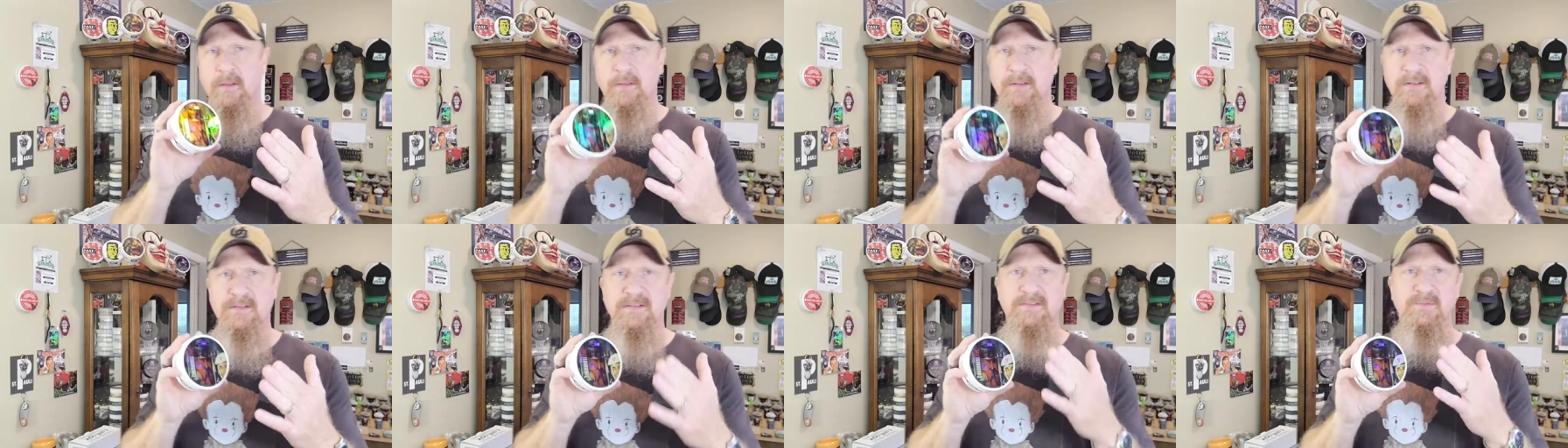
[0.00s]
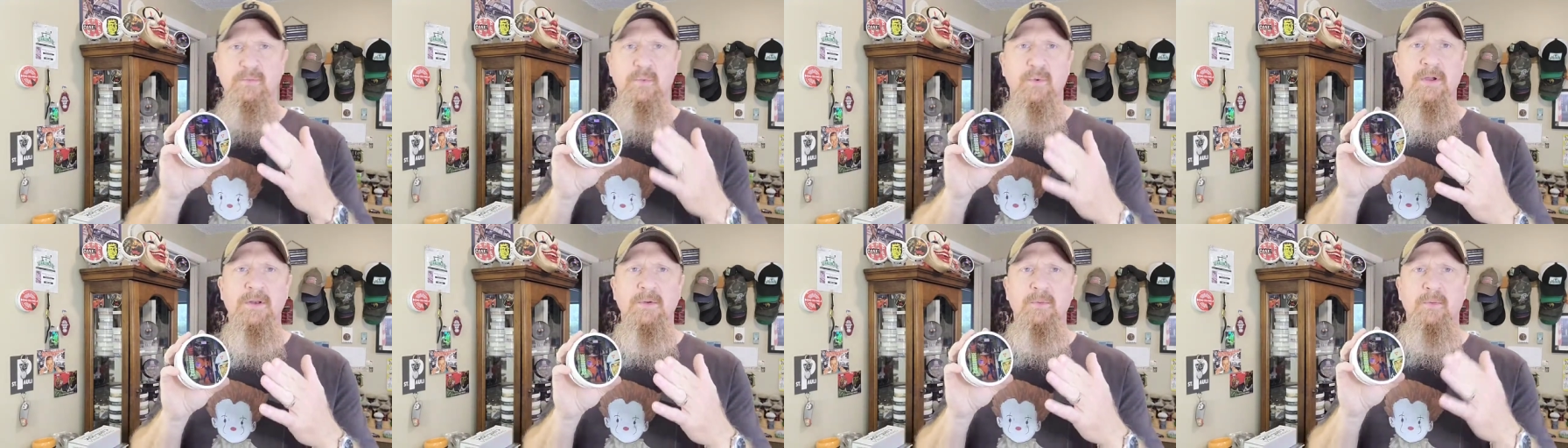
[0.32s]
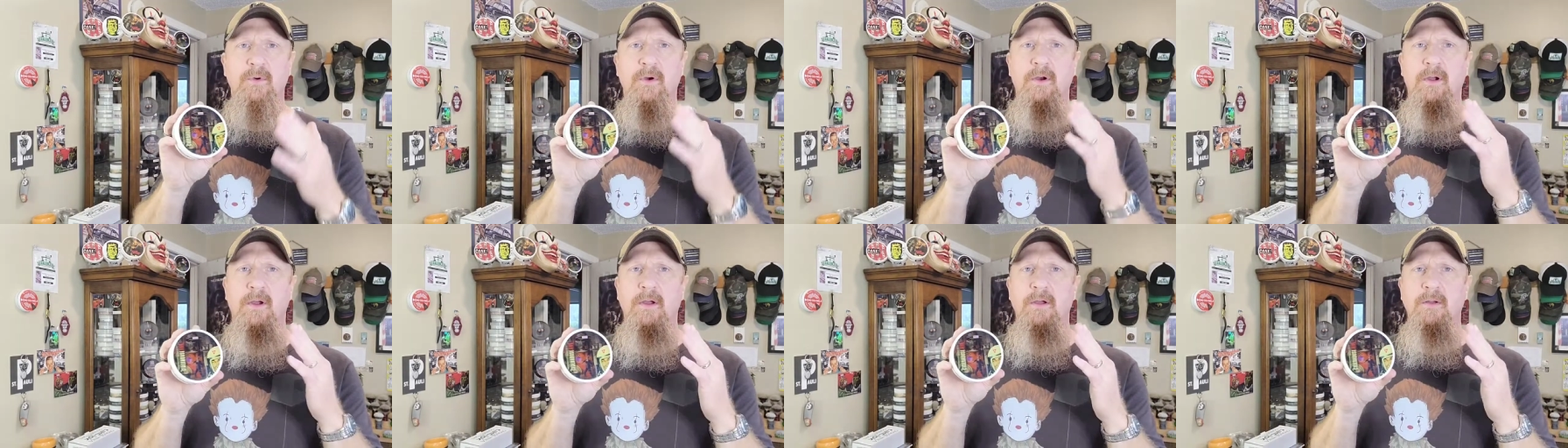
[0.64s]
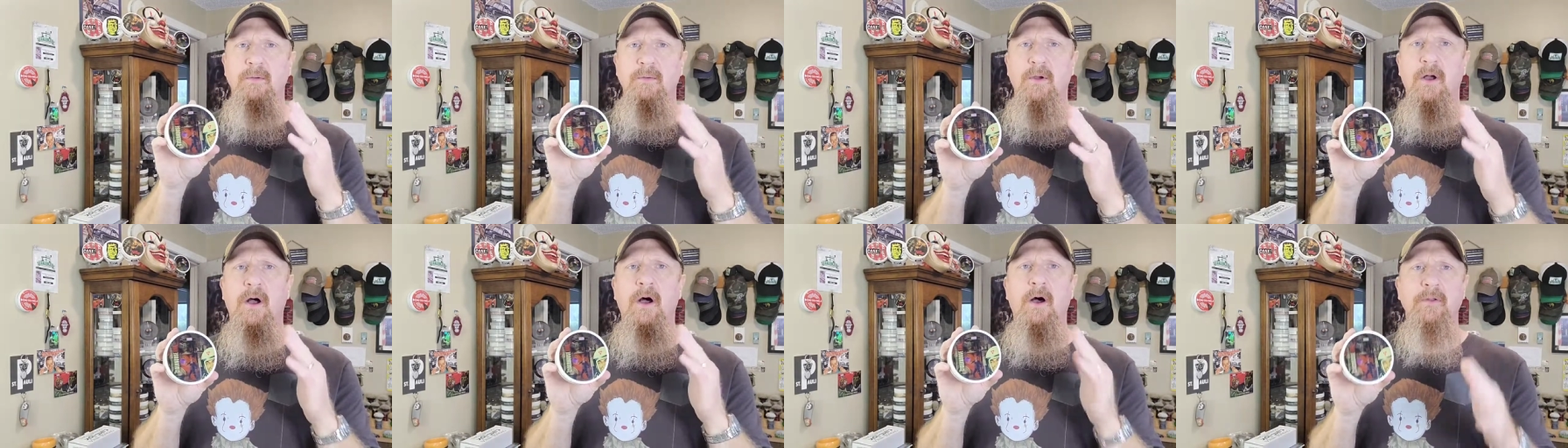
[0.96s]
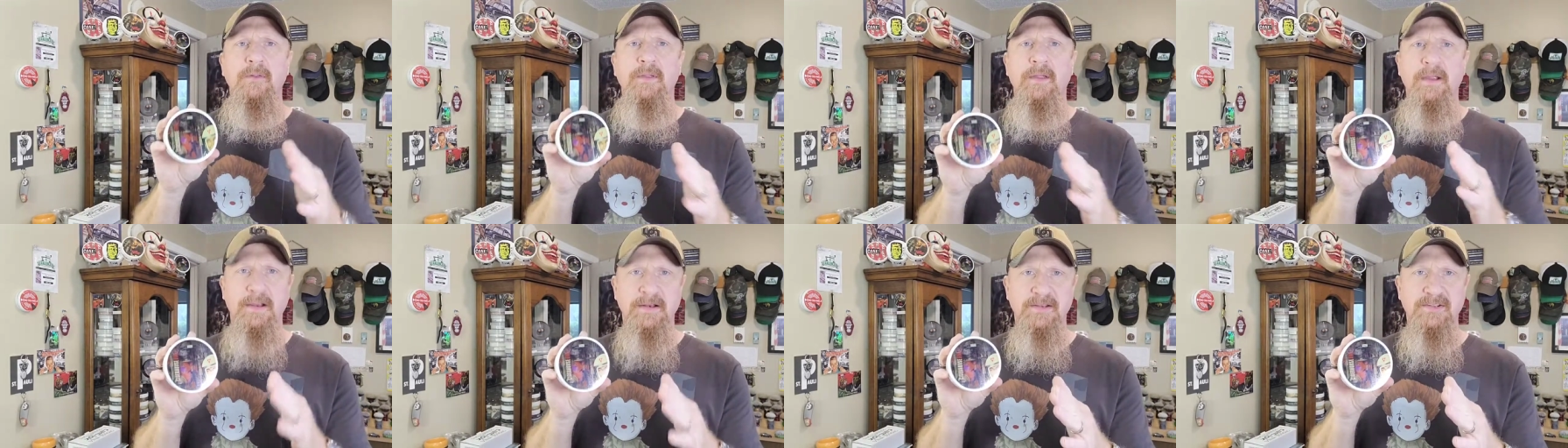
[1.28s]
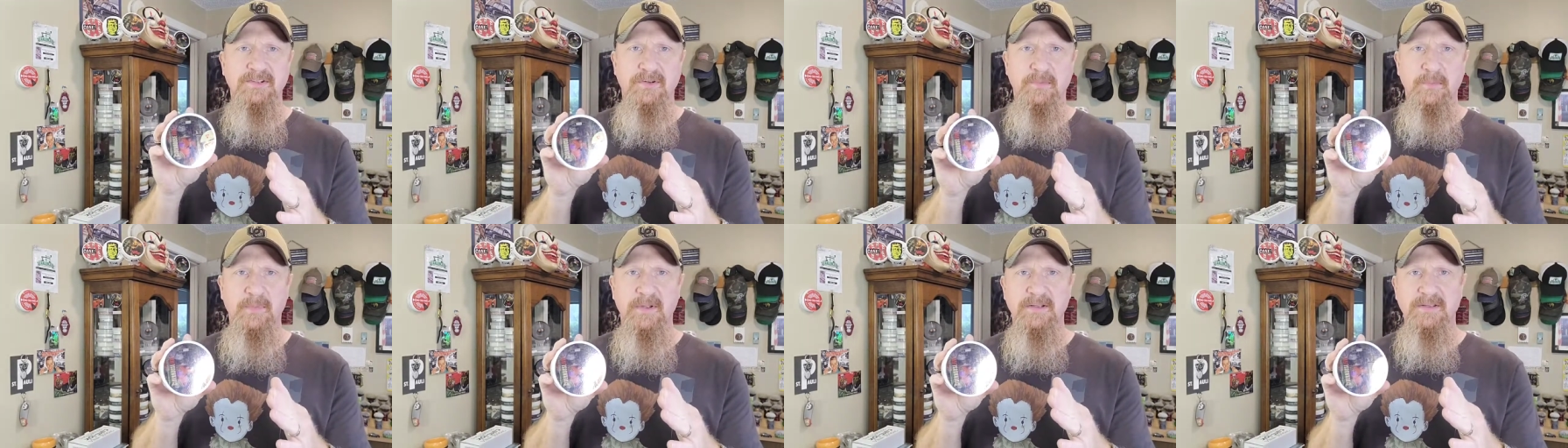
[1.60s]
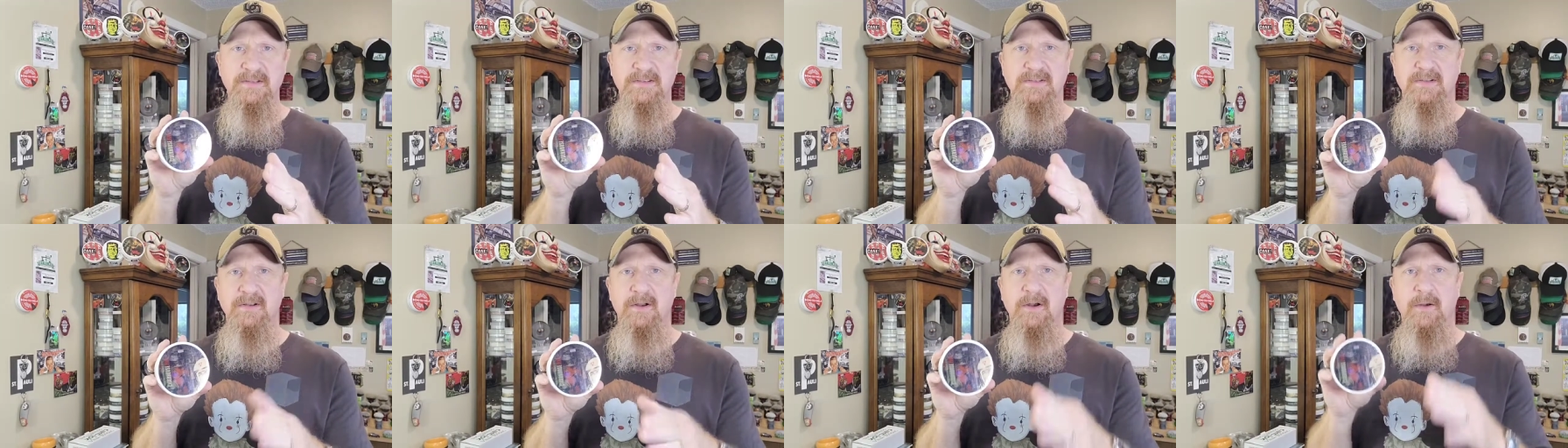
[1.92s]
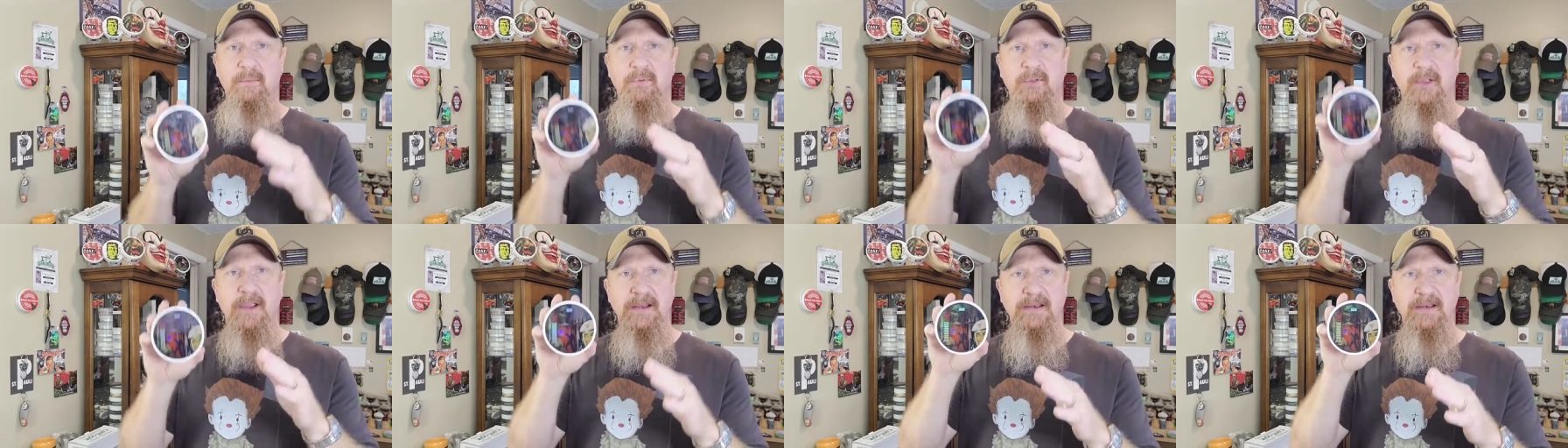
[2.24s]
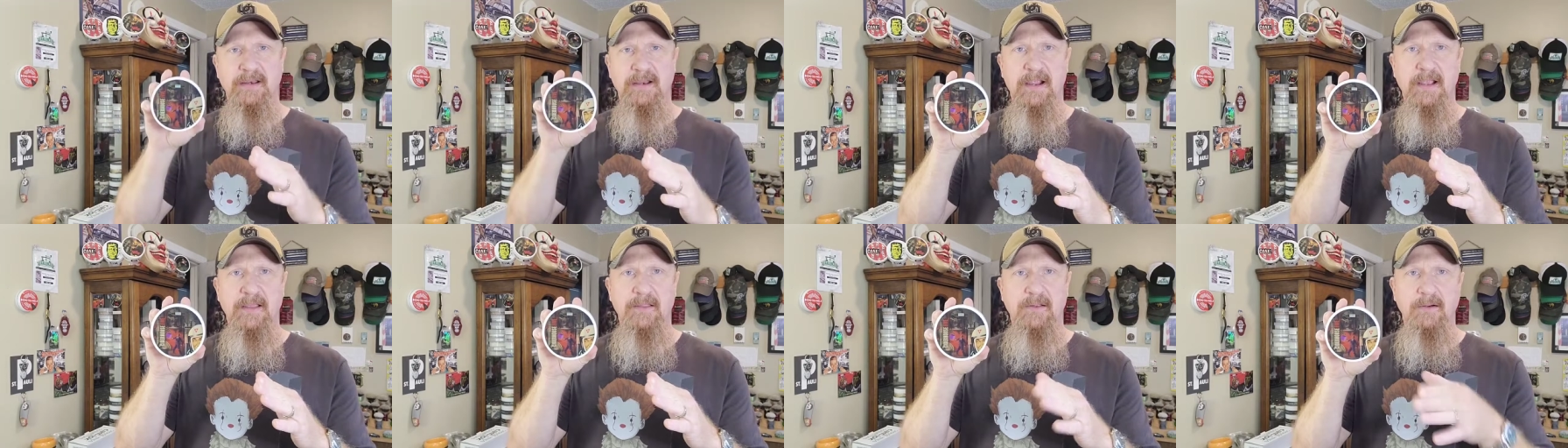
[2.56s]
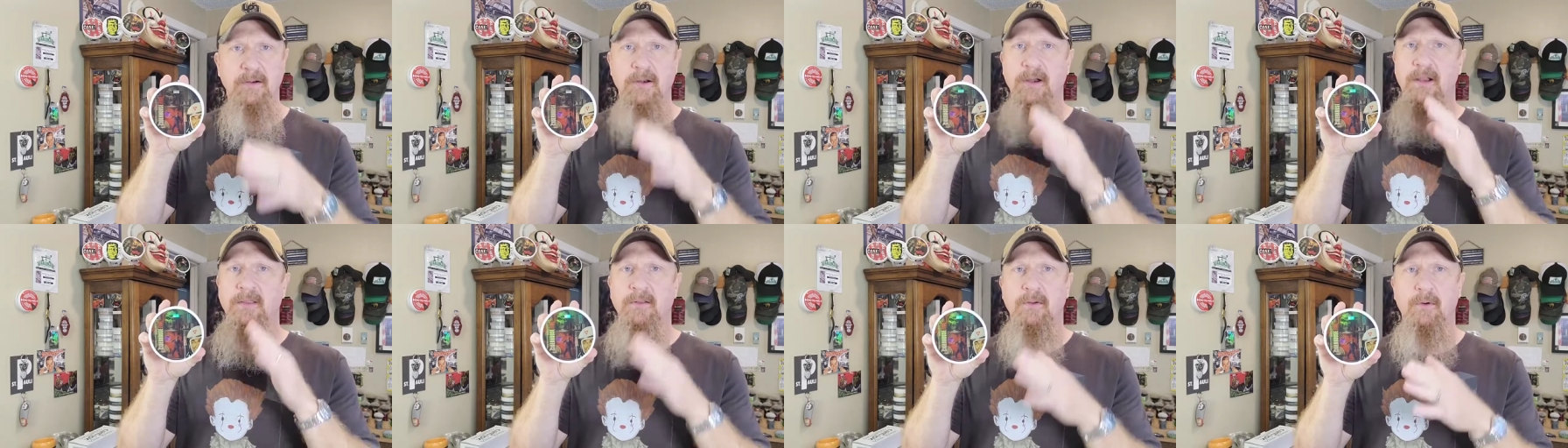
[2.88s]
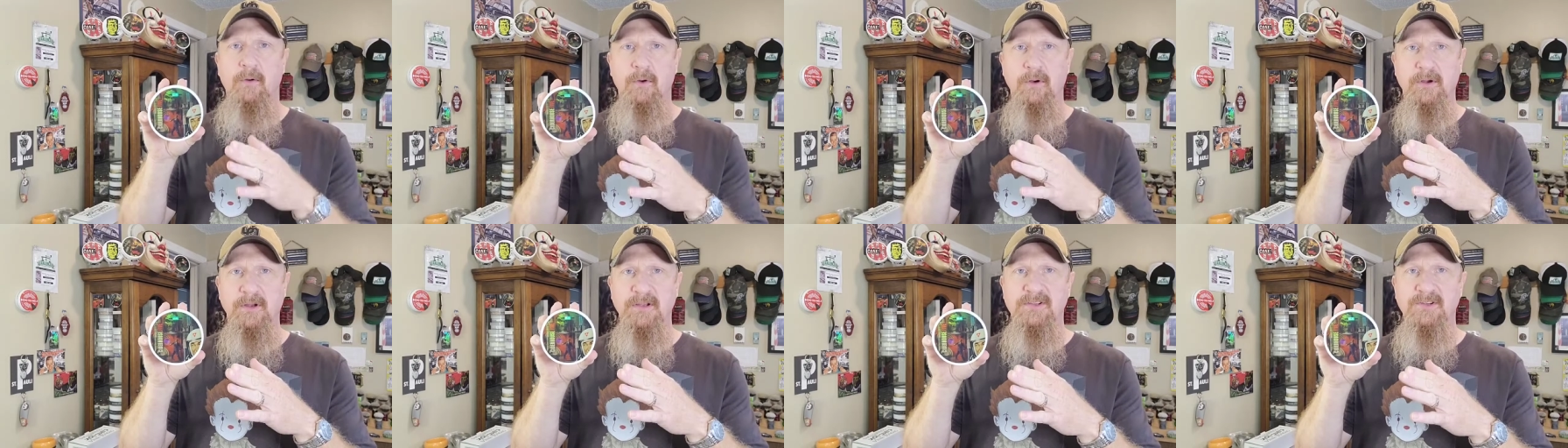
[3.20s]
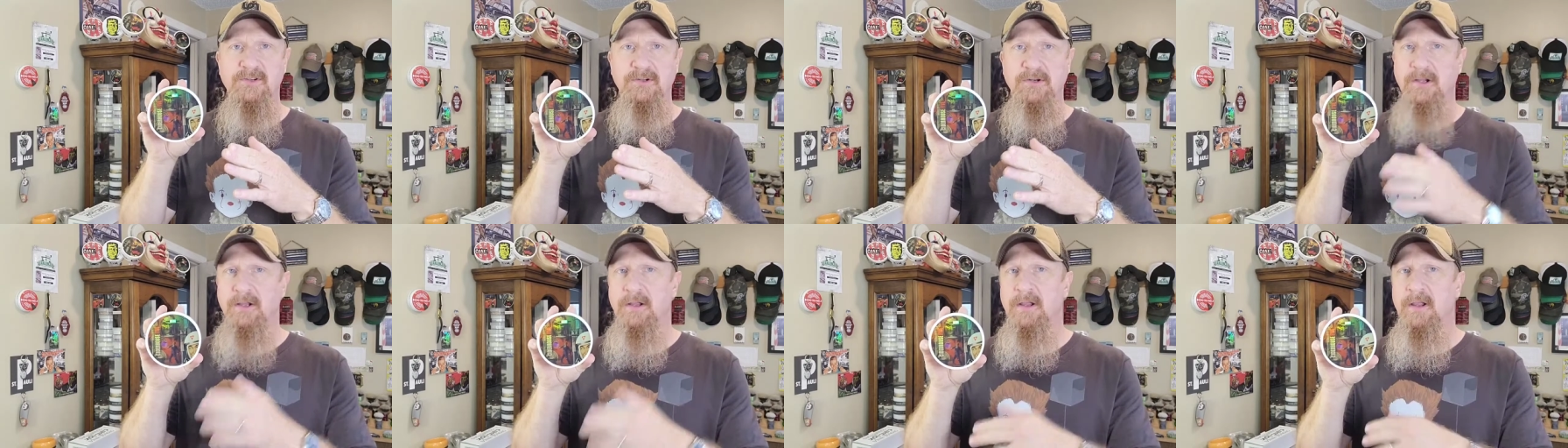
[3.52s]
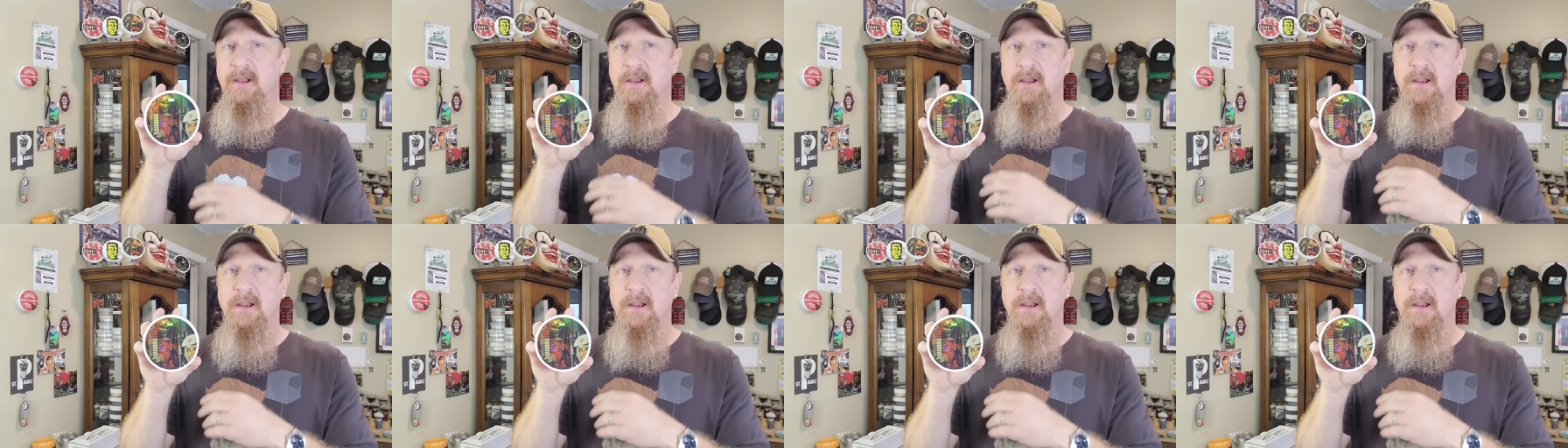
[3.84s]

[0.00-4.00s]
this is one where all, all the instruments are playing together in the orchestra.